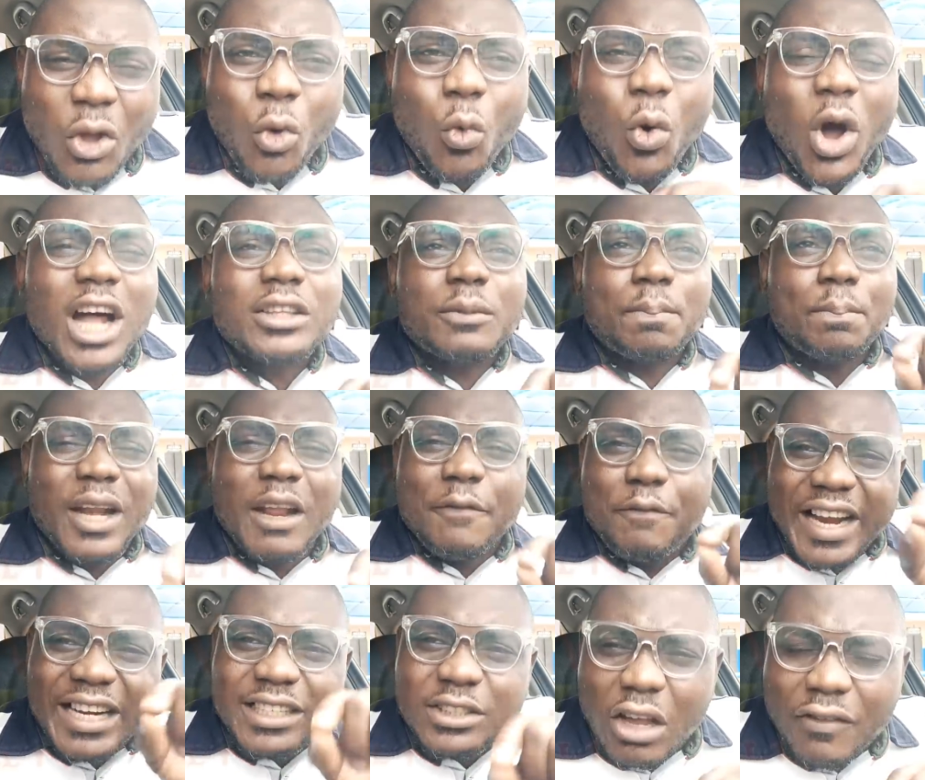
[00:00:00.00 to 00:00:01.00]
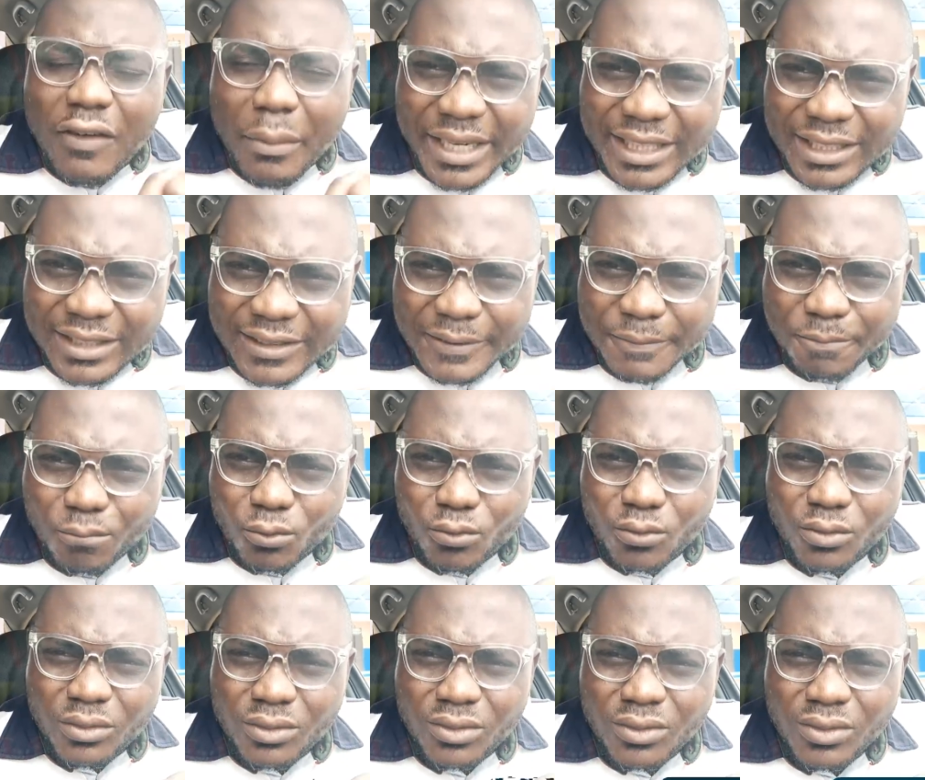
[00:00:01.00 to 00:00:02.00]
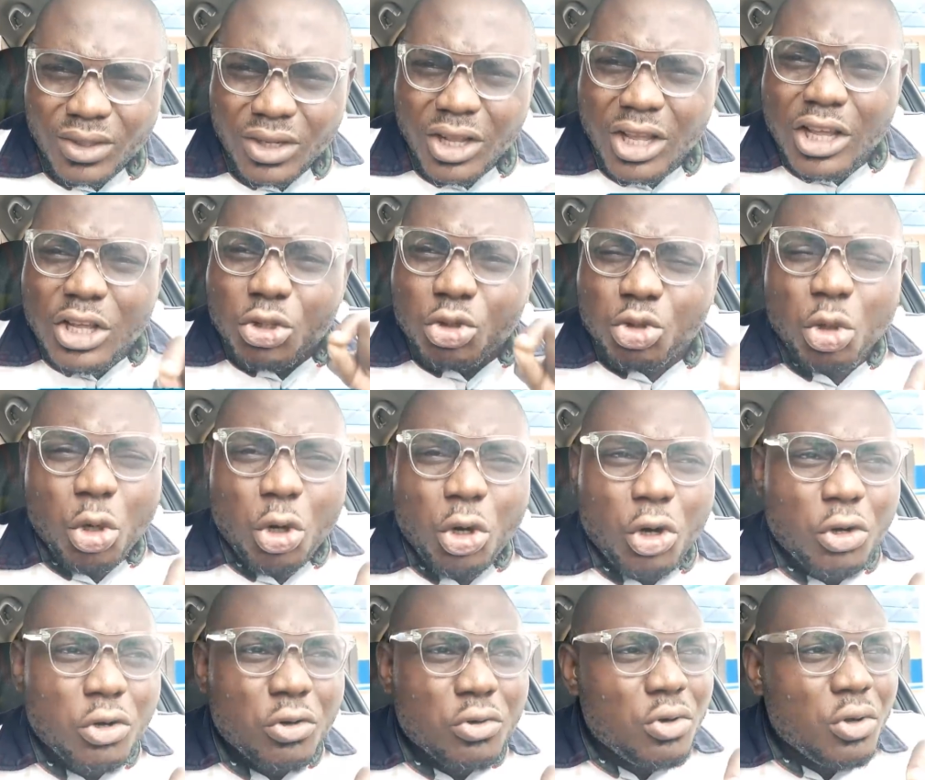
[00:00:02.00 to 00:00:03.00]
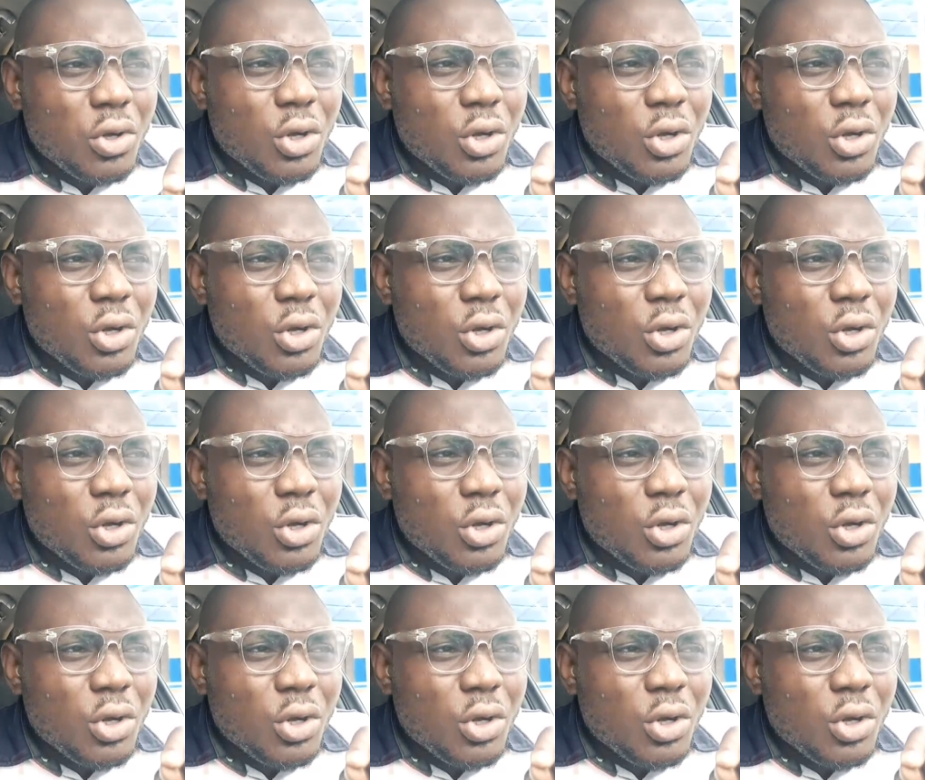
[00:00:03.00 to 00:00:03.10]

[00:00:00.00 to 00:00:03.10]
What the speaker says: What prevents government to